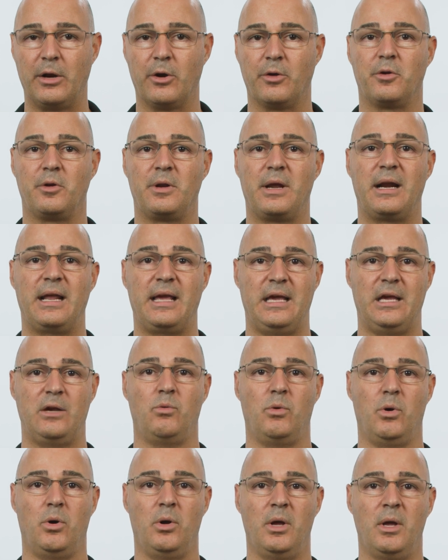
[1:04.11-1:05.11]
or they're not
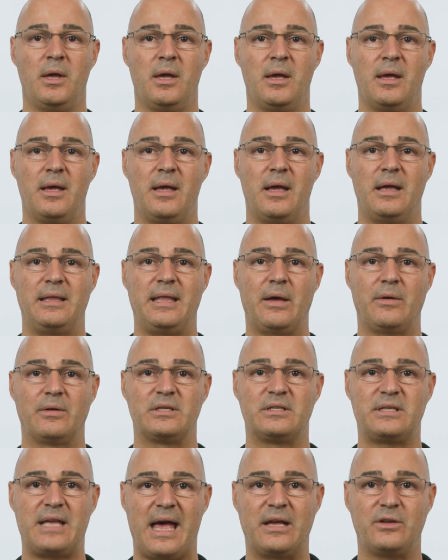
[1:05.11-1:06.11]
equal. Now,
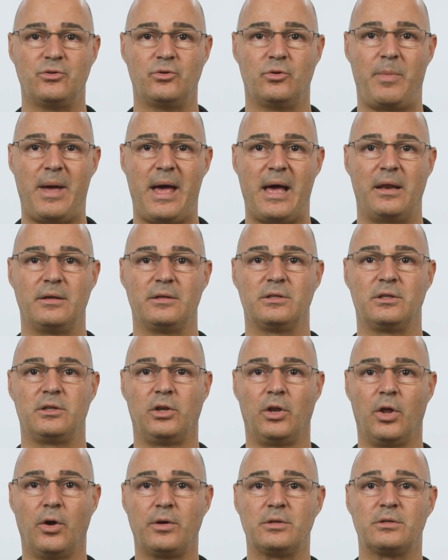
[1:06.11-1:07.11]
sagittal balance
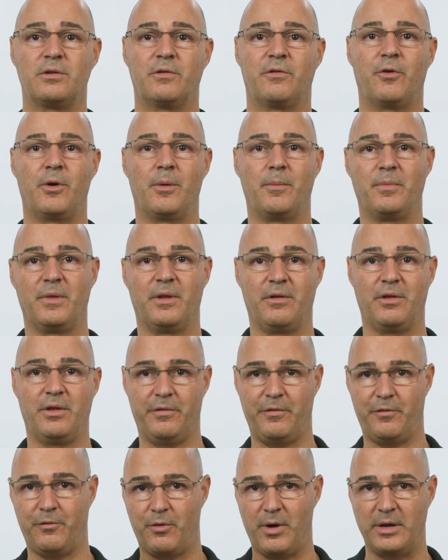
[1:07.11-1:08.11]
looks from the
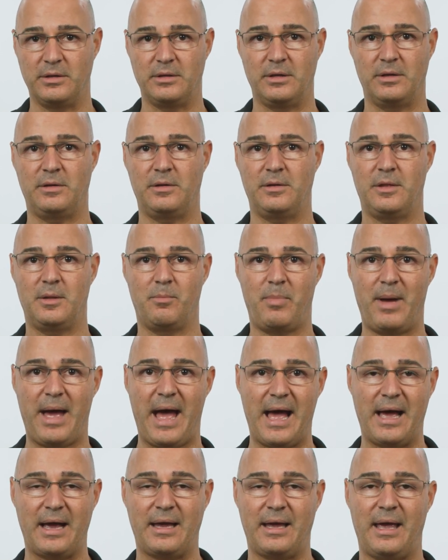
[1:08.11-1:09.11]
front to the
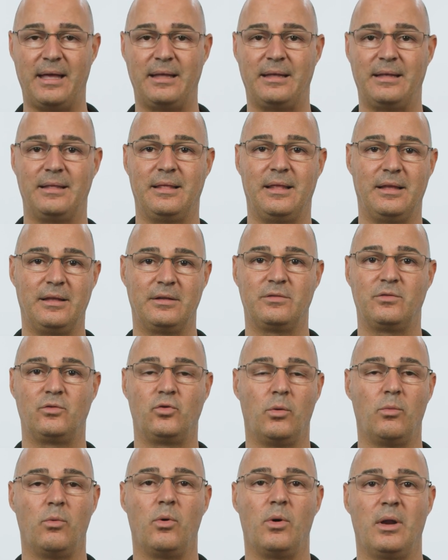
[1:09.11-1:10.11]
back in this
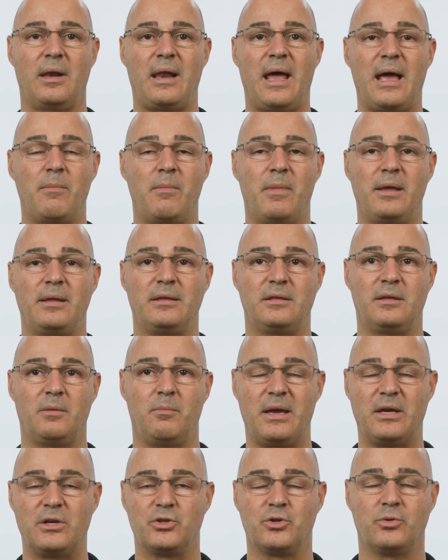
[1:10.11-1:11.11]
normal alignment to
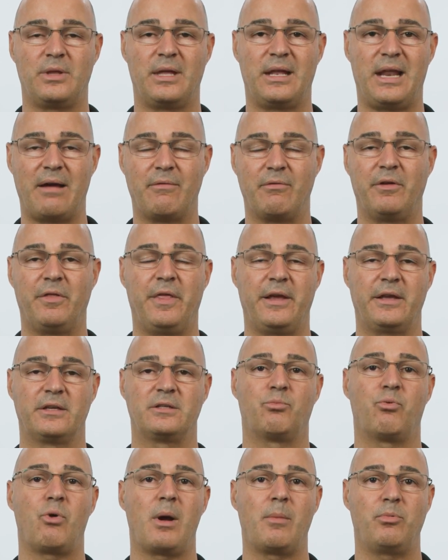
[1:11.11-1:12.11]
make sure that everything is
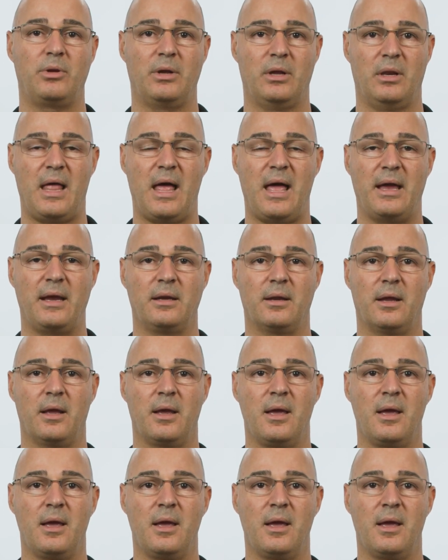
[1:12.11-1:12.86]
properly aligned.